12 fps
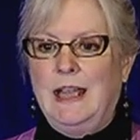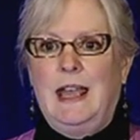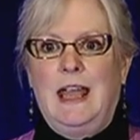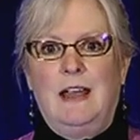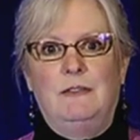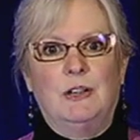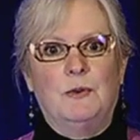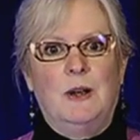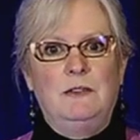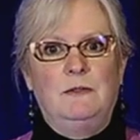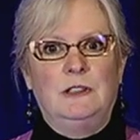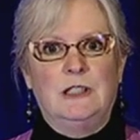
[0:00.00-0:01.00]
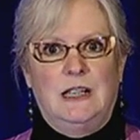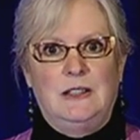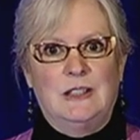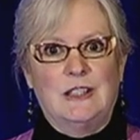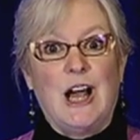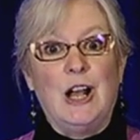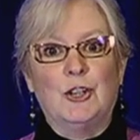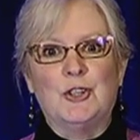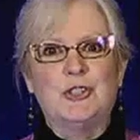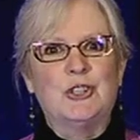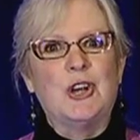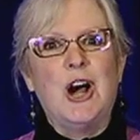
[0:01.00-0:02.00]
have a Grateful Dead
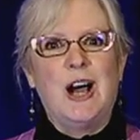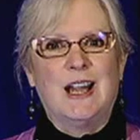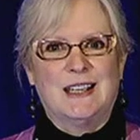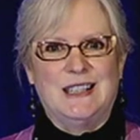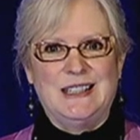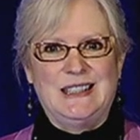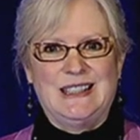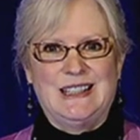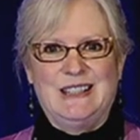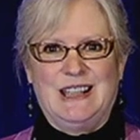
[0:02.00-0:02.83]
Scholars Caucus